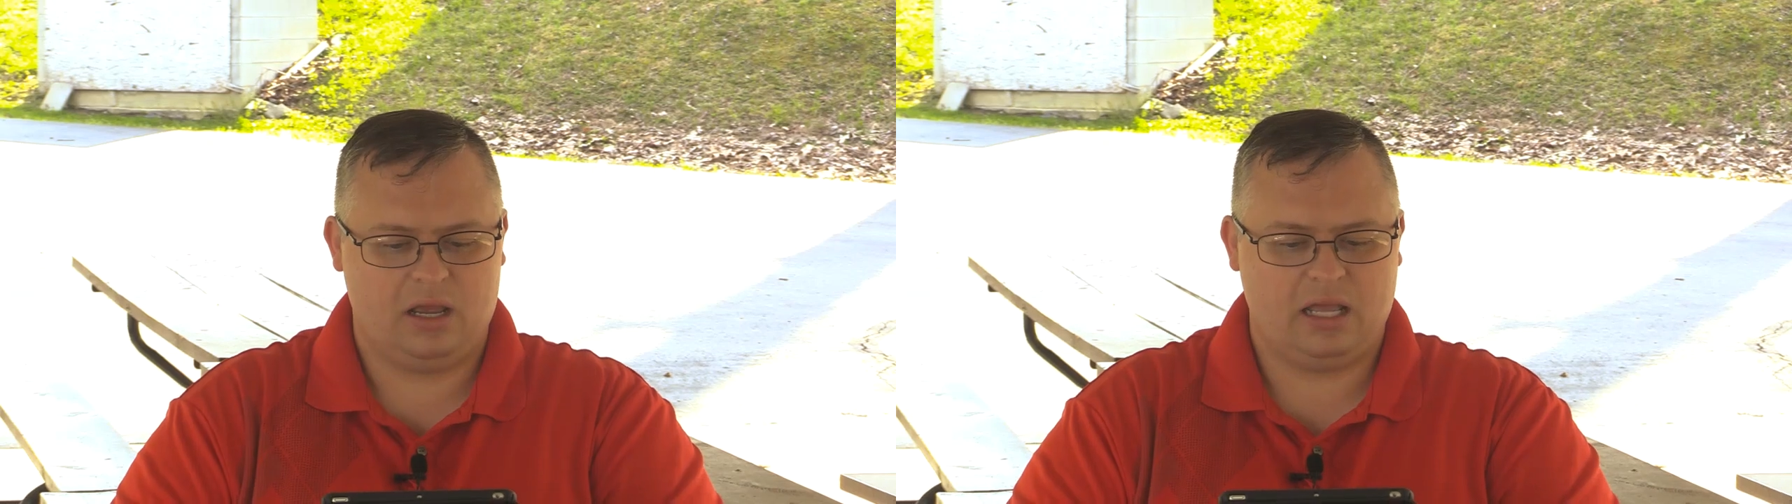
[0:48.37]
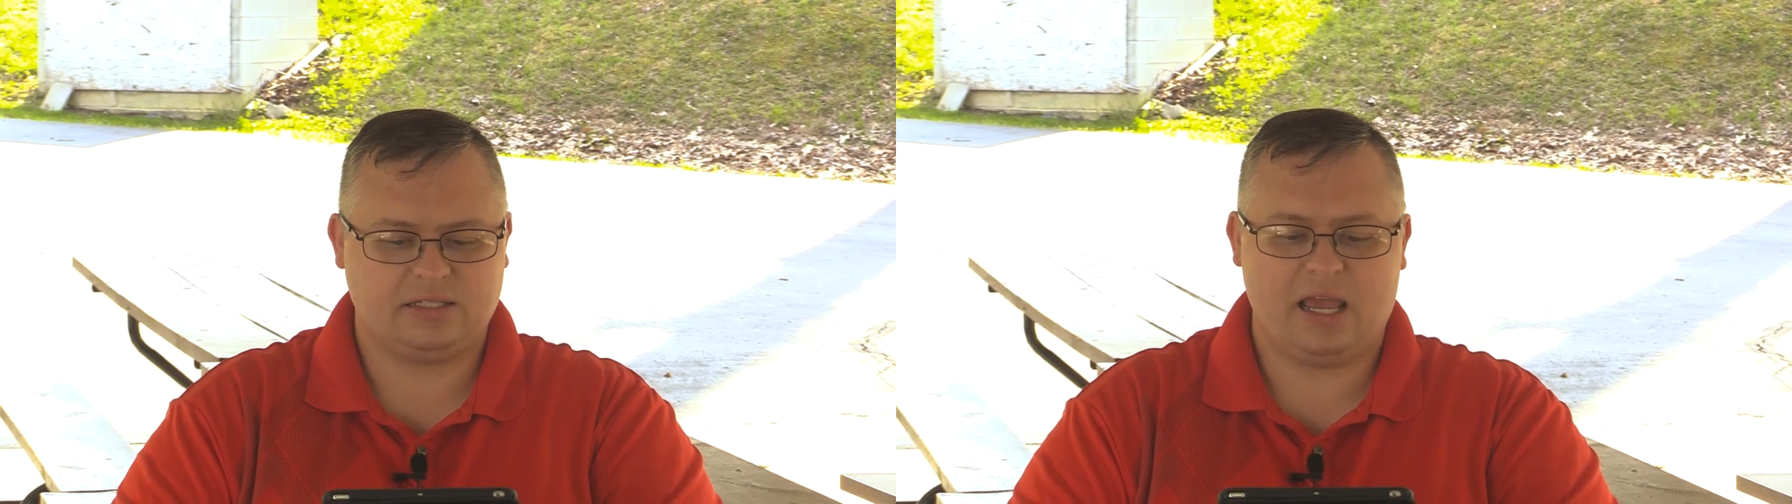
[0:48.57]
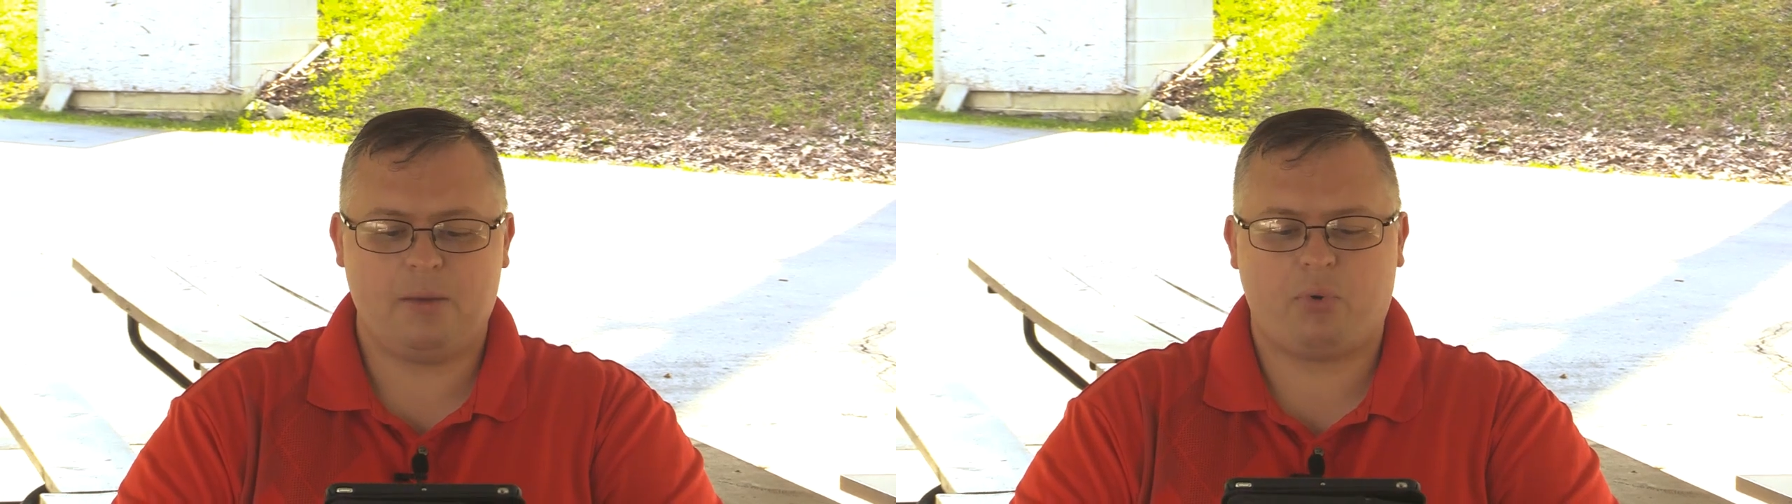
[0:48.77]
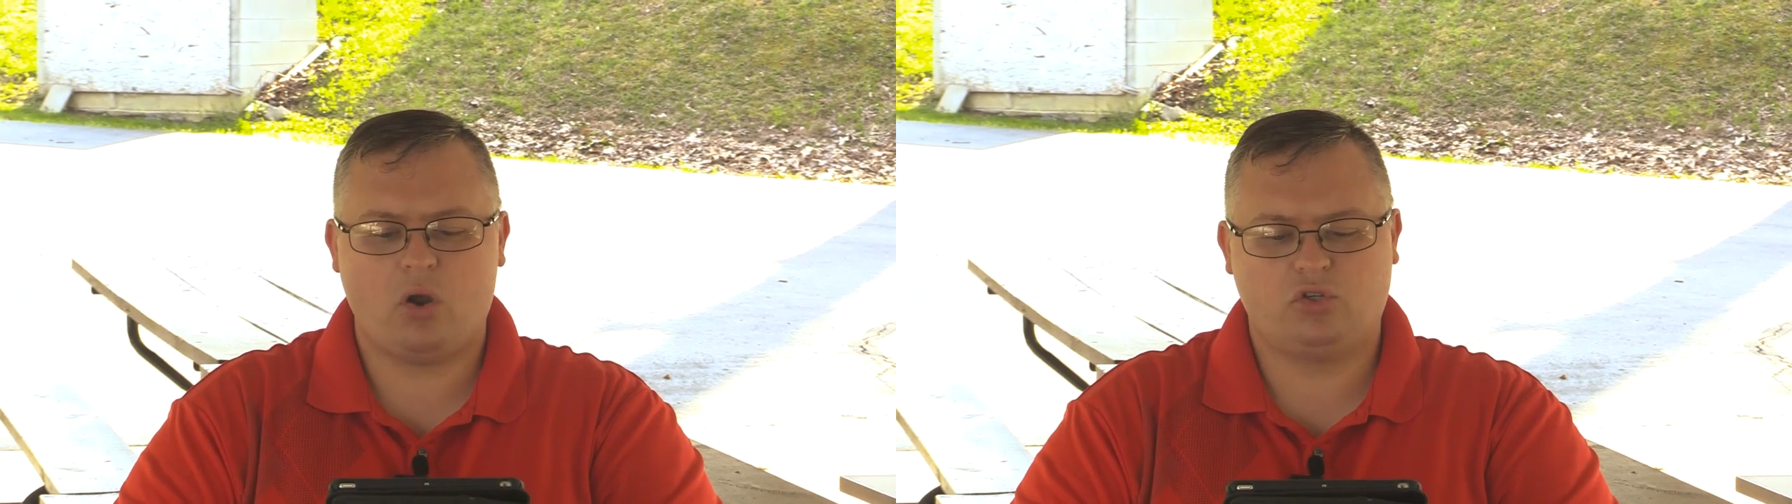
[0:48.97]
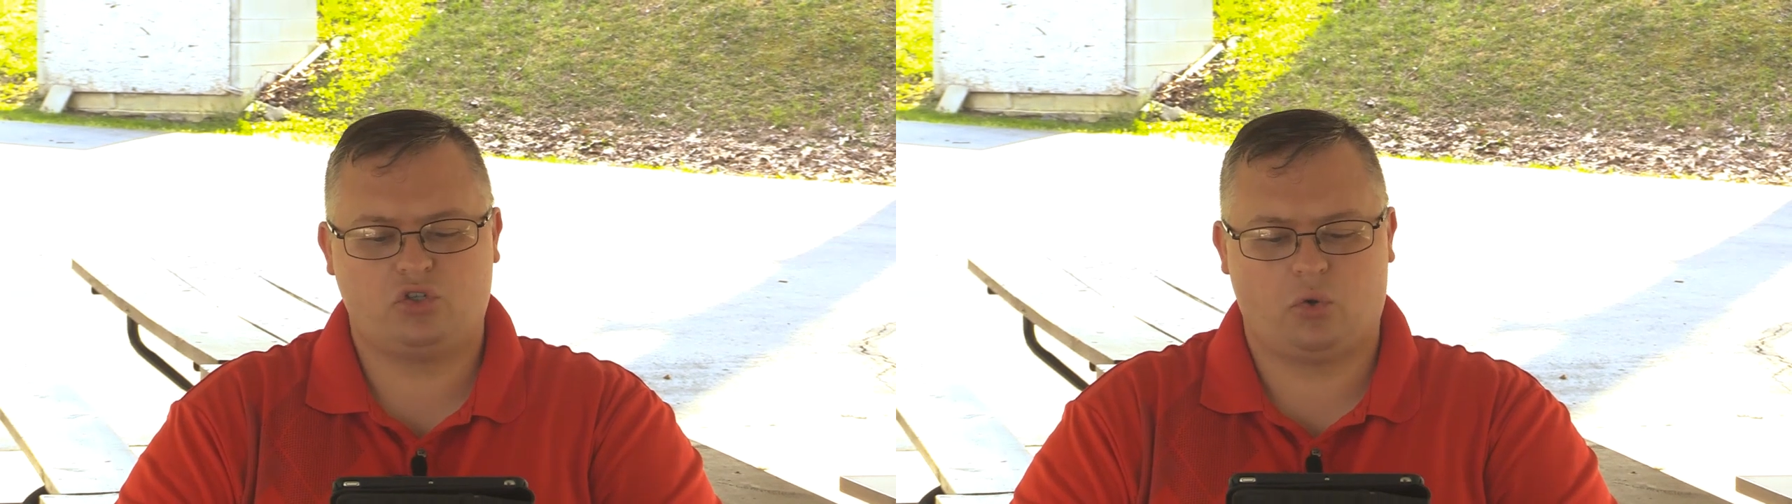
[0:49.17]
As they
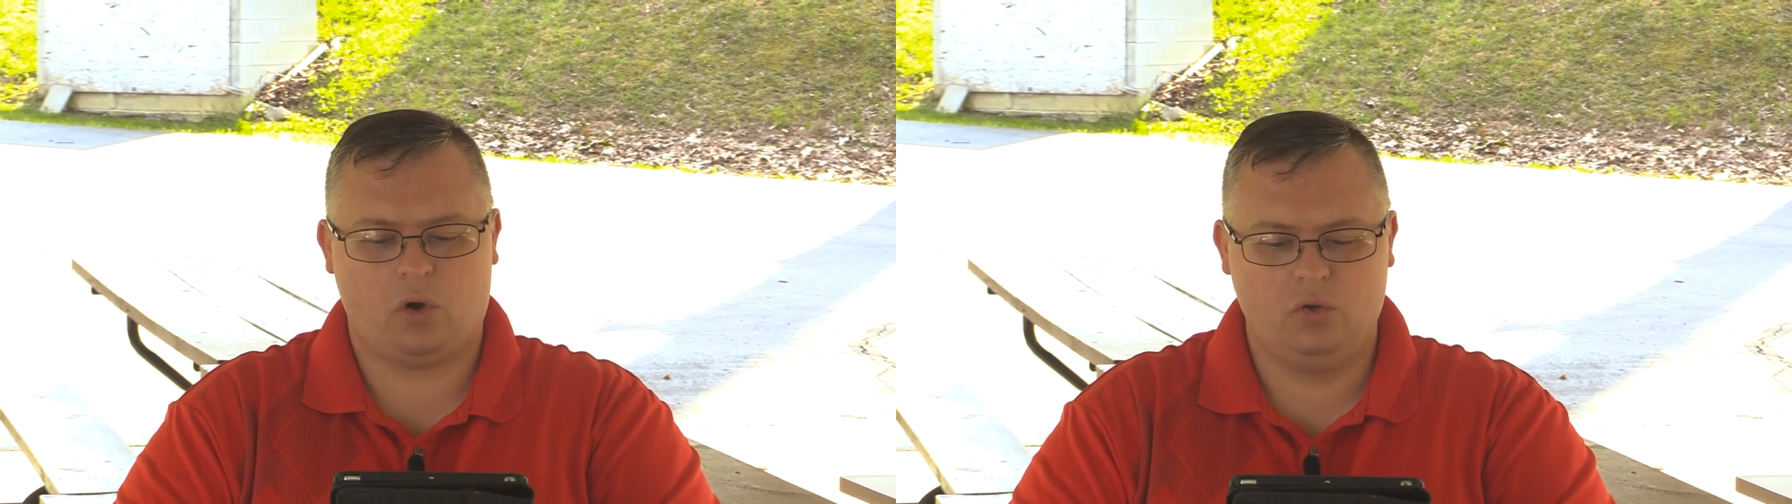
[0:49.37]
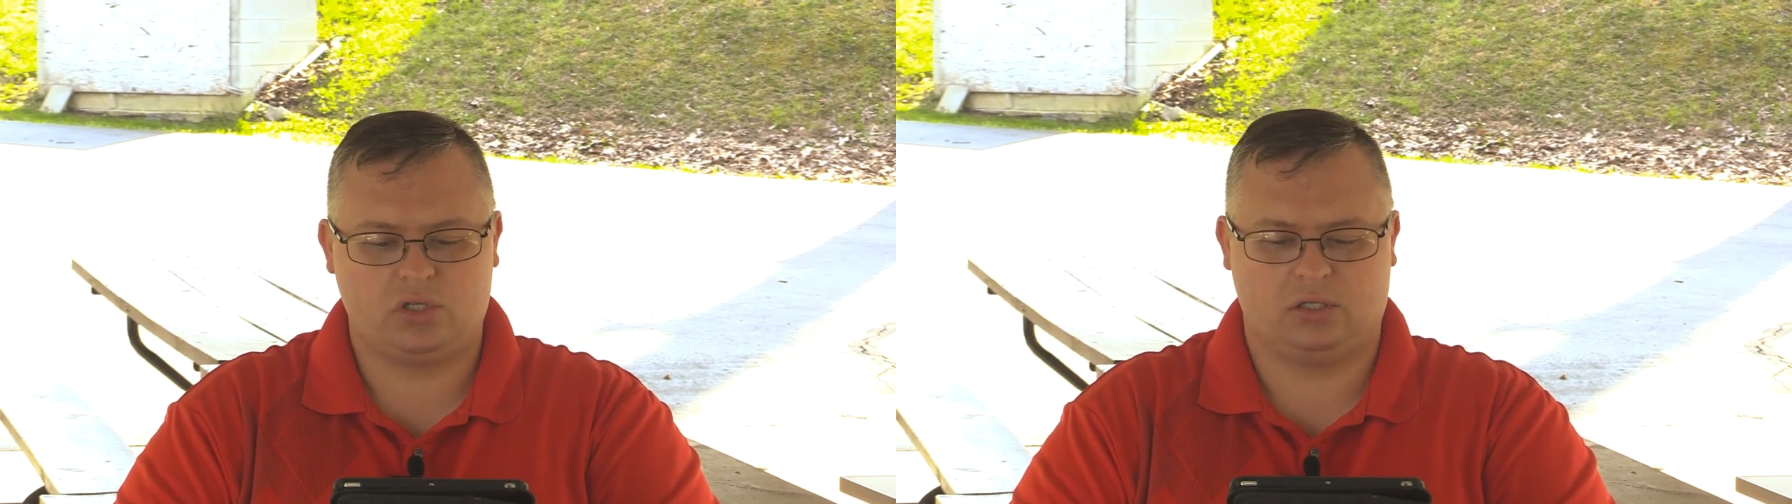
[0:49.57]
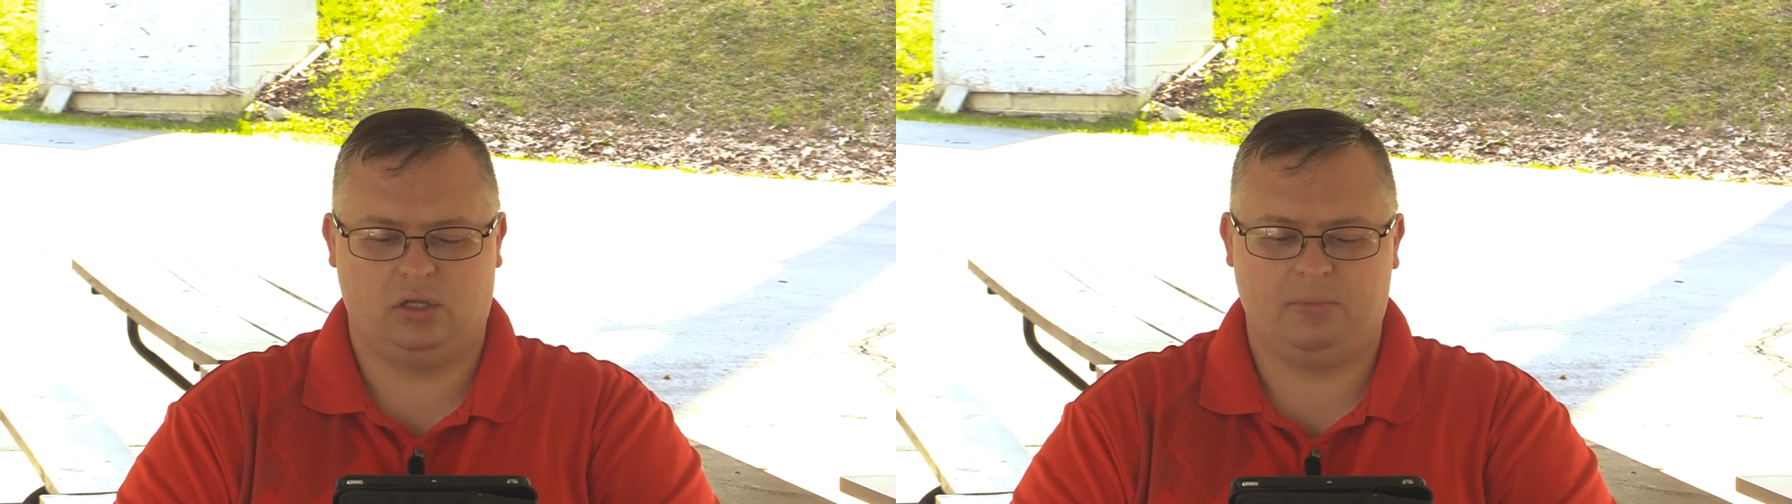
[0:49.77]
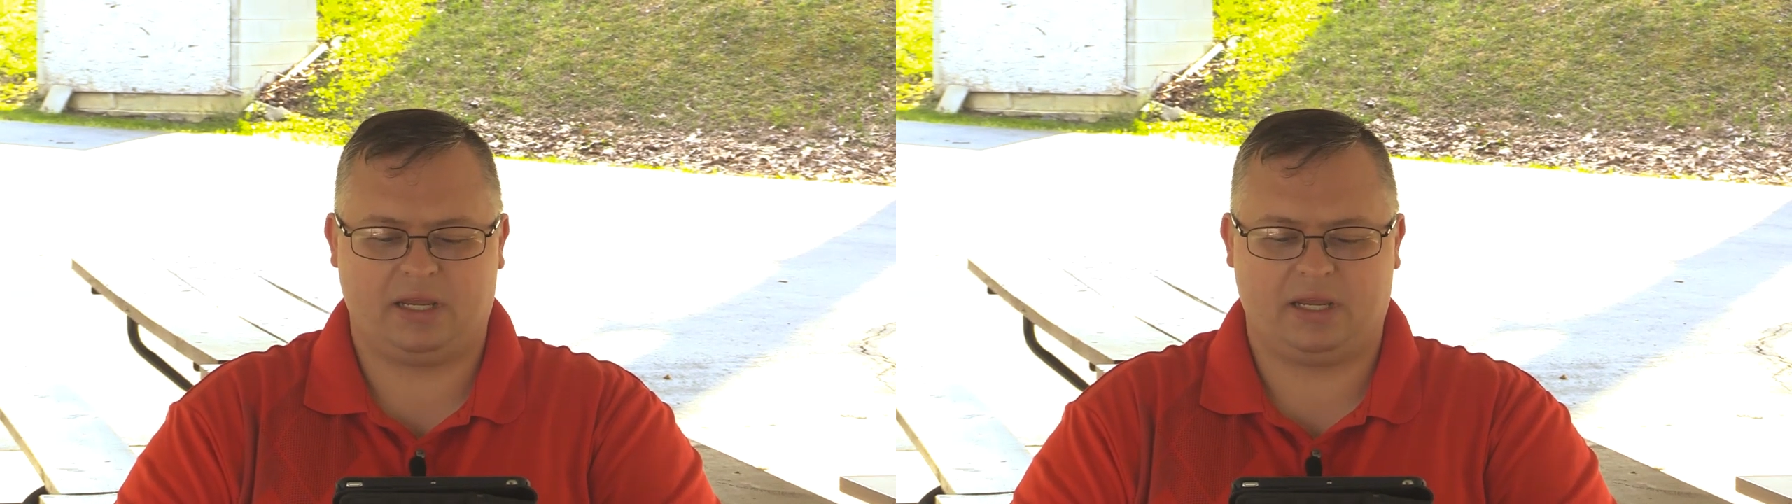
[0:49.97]
approached Jerusalem